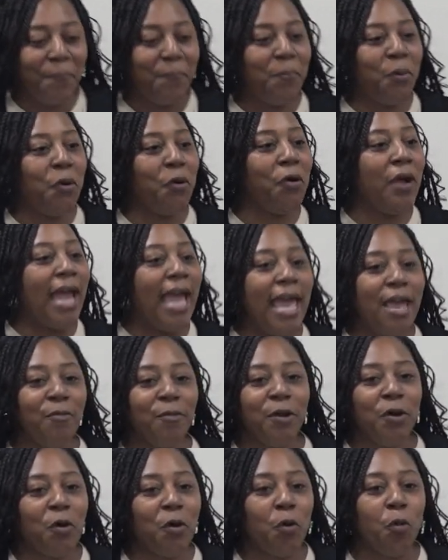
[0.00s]
Pray
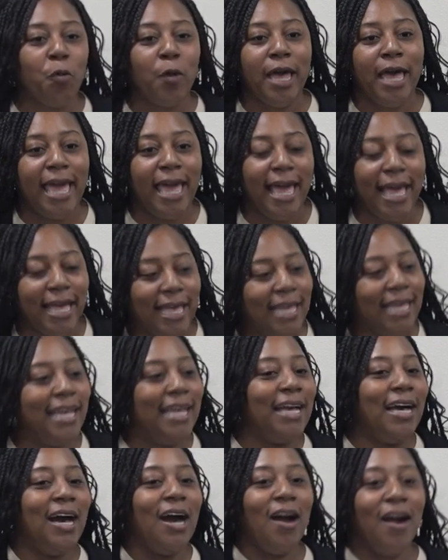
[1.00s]
real quick.
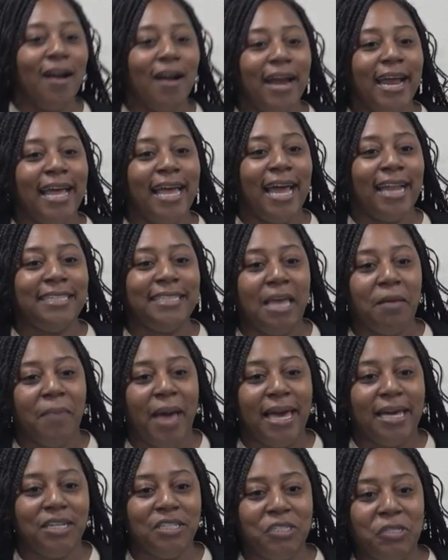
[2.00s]
All right, got to take
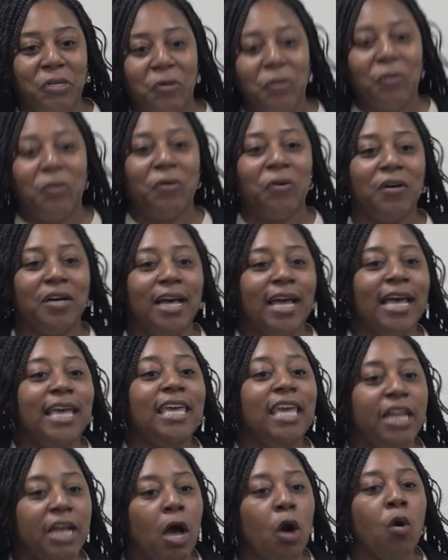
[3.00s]
Micah to school.
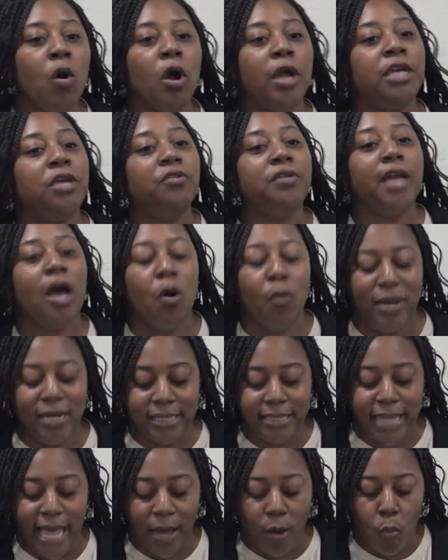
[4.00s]
You know, or you know when
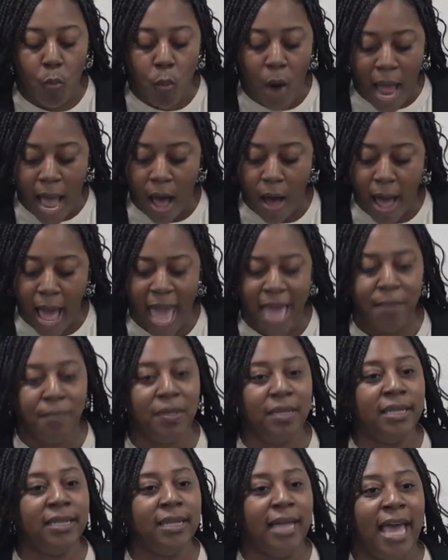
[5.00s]
it's like, wow, I
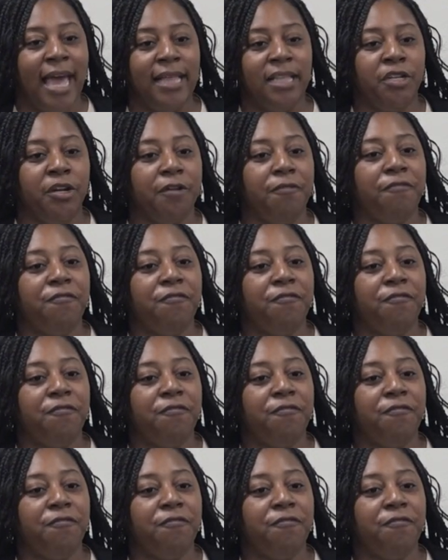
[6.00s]
am at your